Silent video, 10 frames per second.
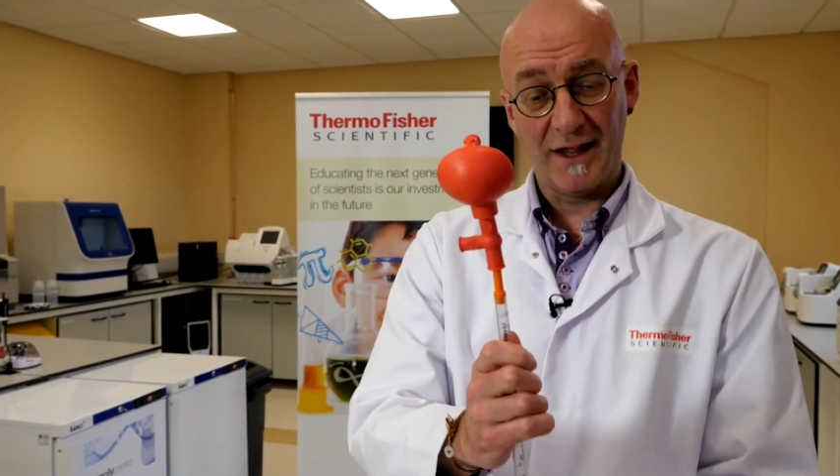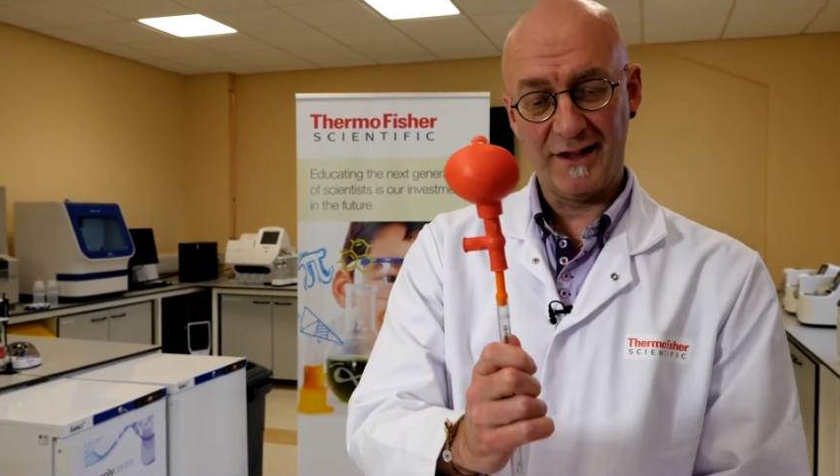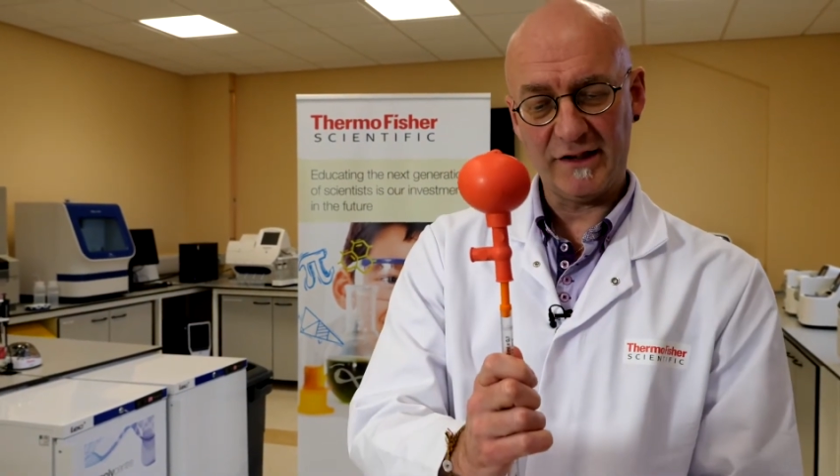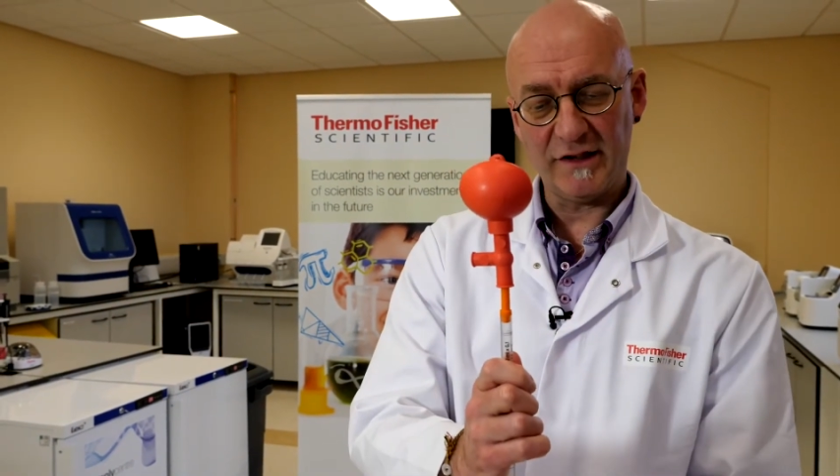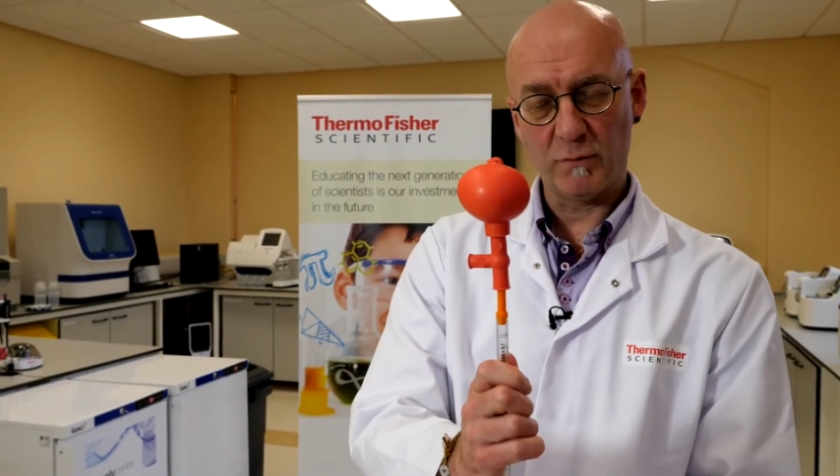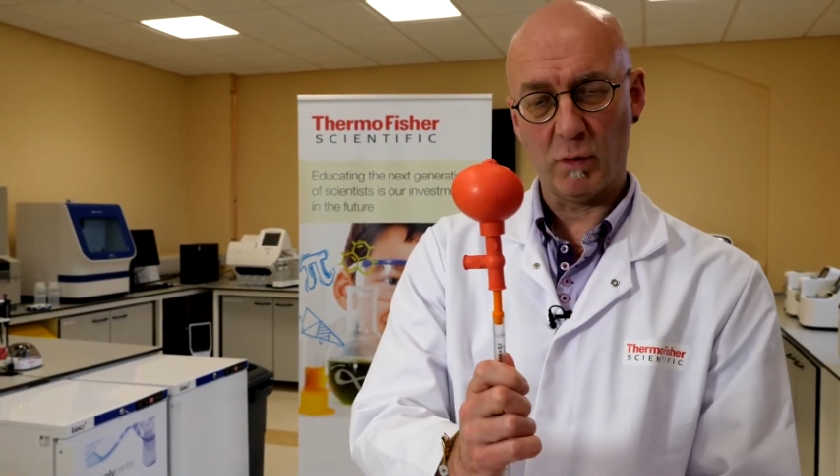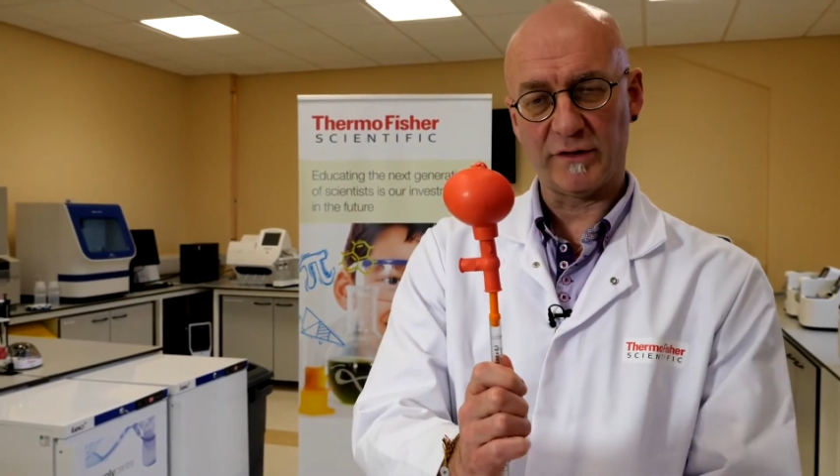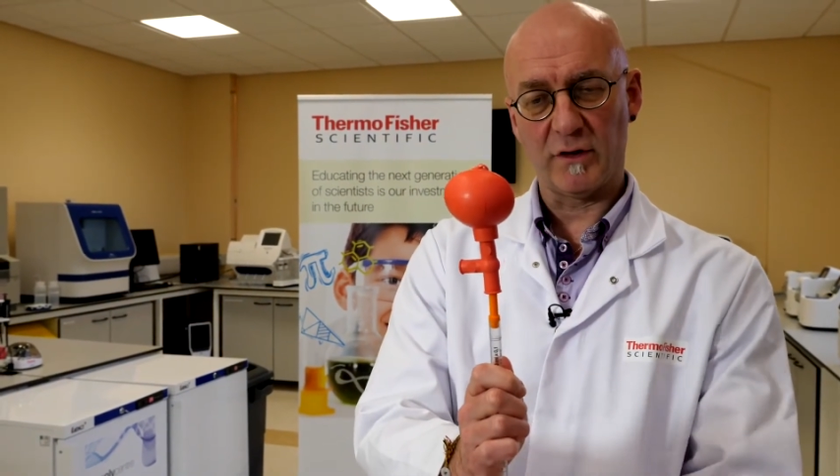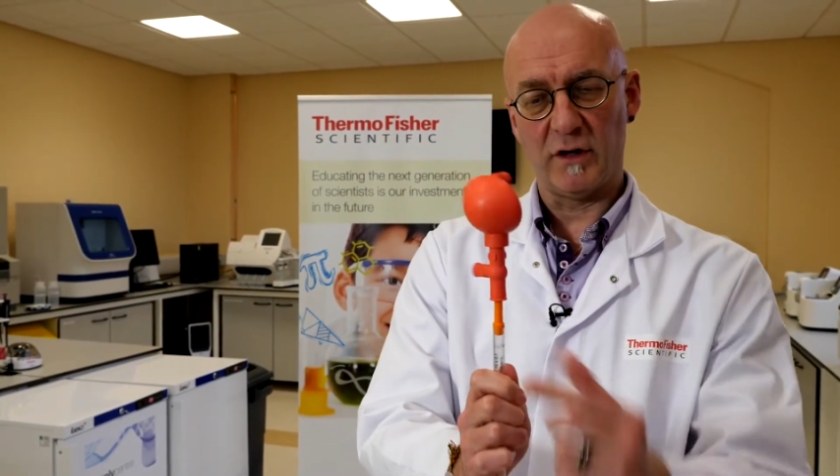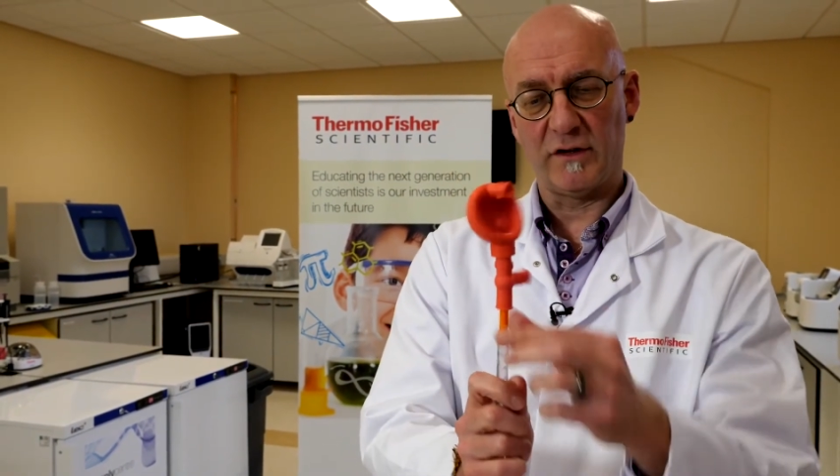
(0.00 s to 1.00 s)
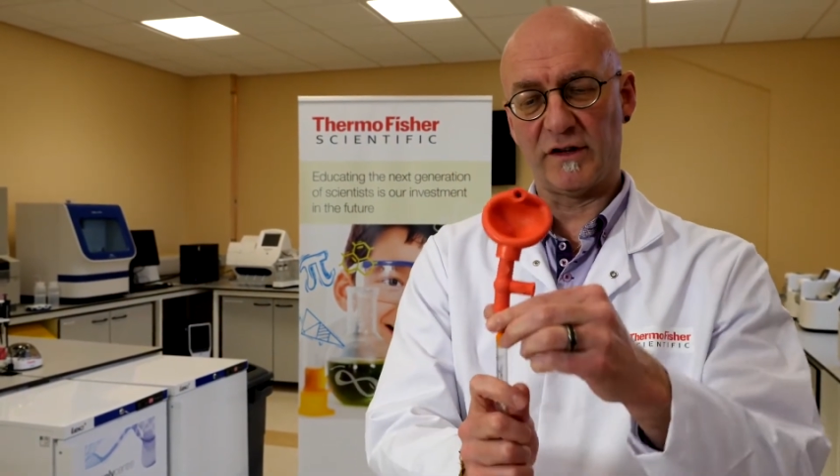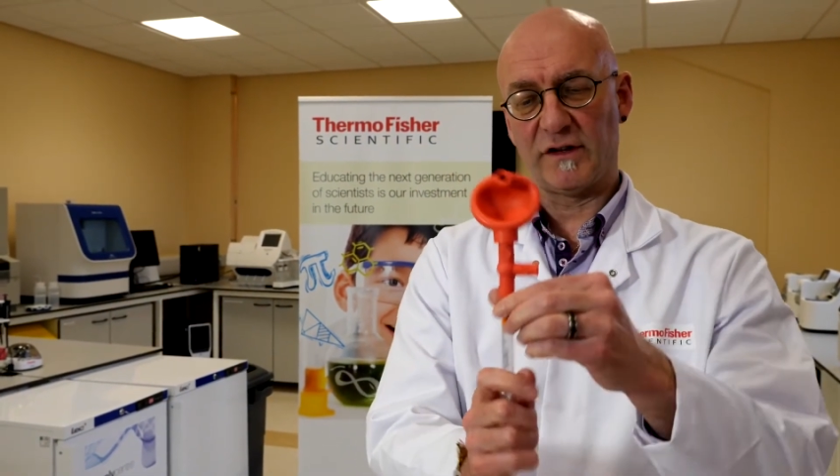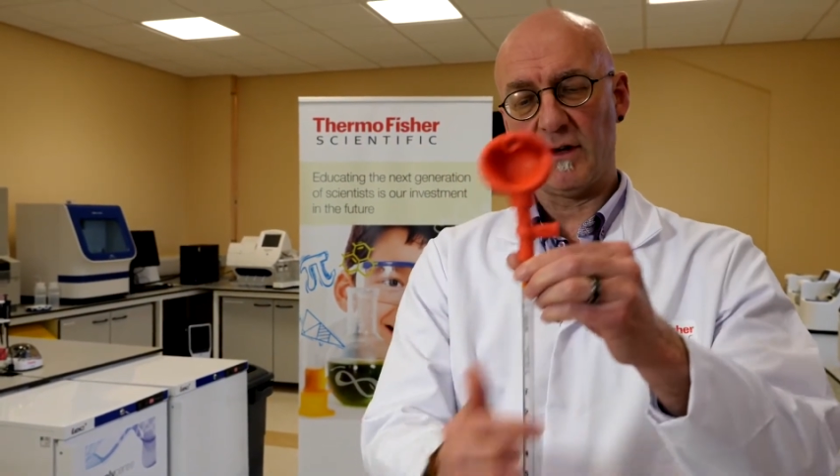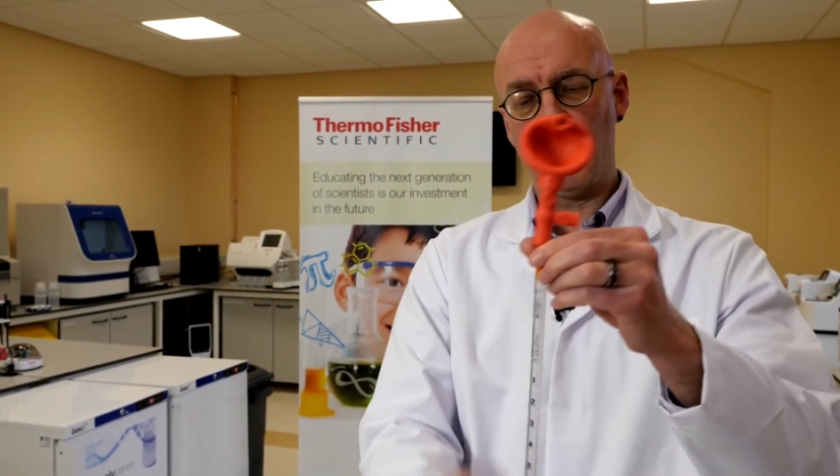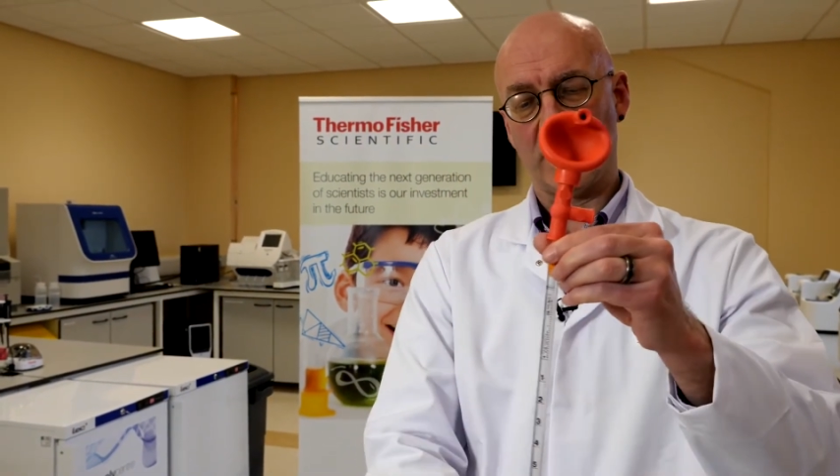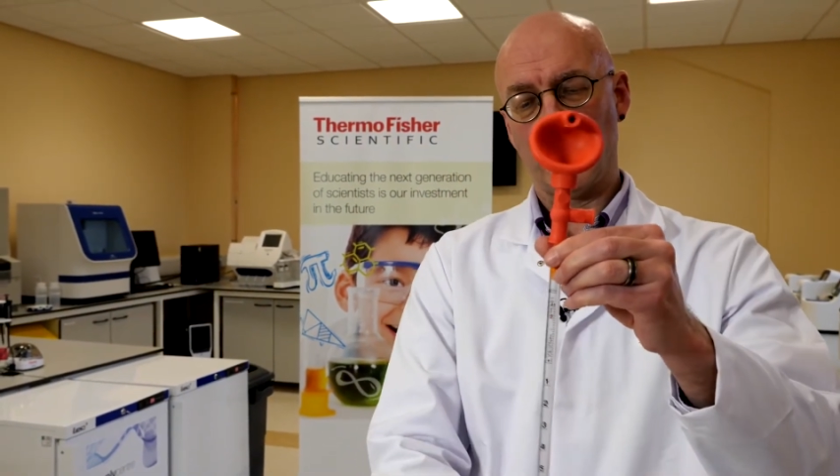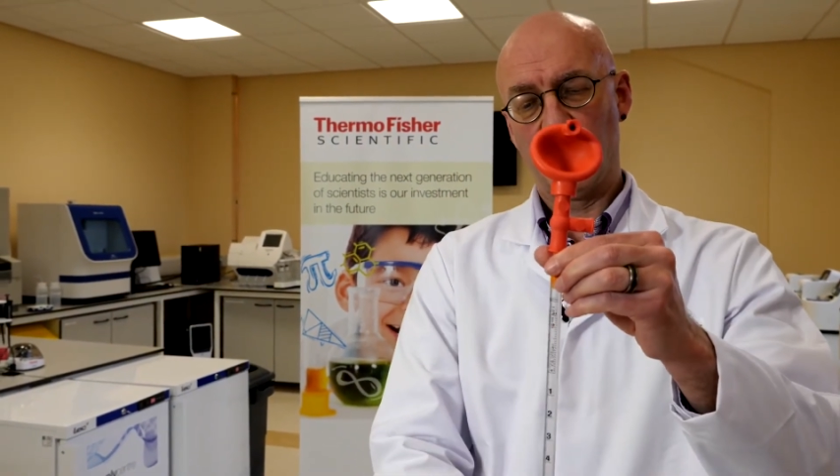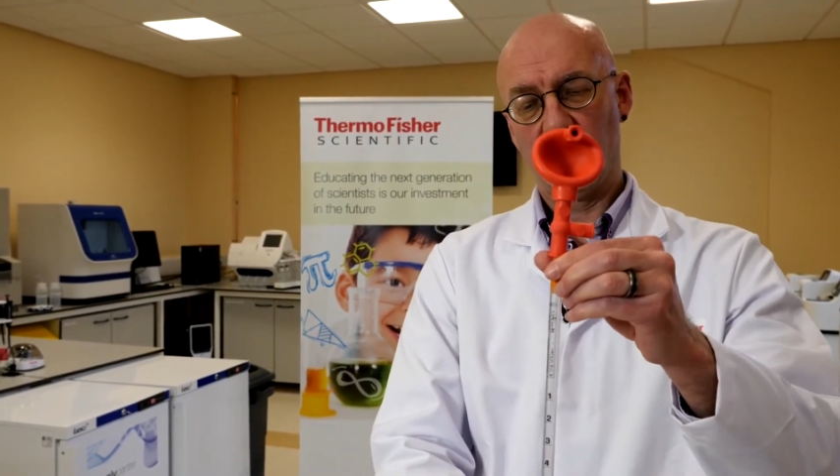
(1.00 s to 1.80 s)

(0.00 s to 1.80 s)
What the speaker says: This is what's going to suck